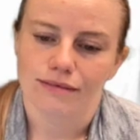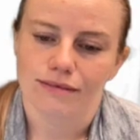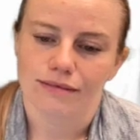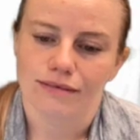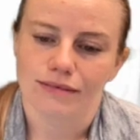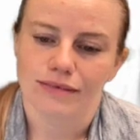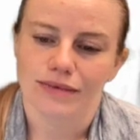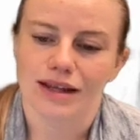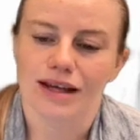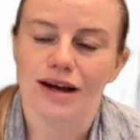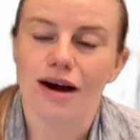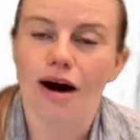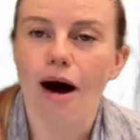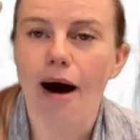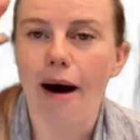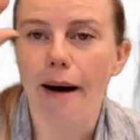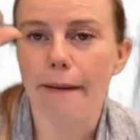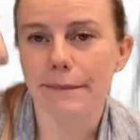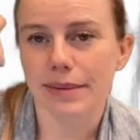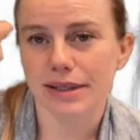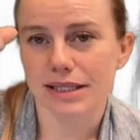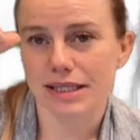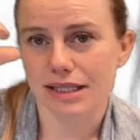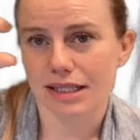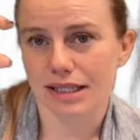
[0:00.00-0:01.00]
the
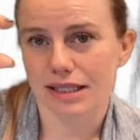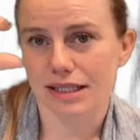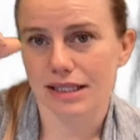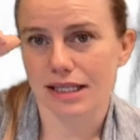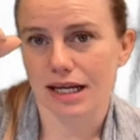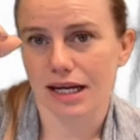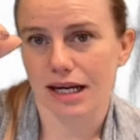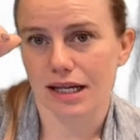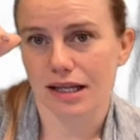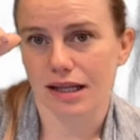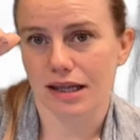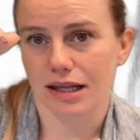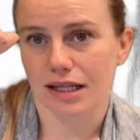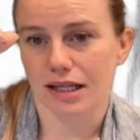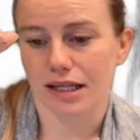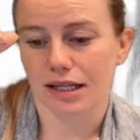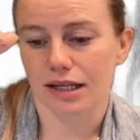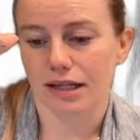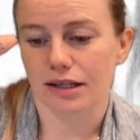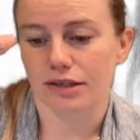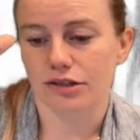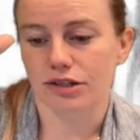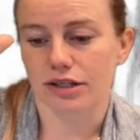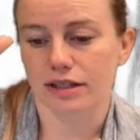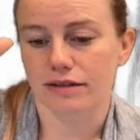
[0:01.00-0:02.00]
opposite side of
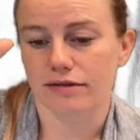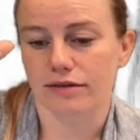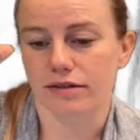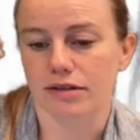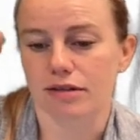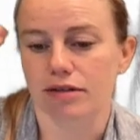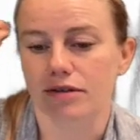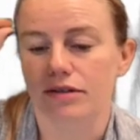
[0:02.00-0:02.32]
the transversal.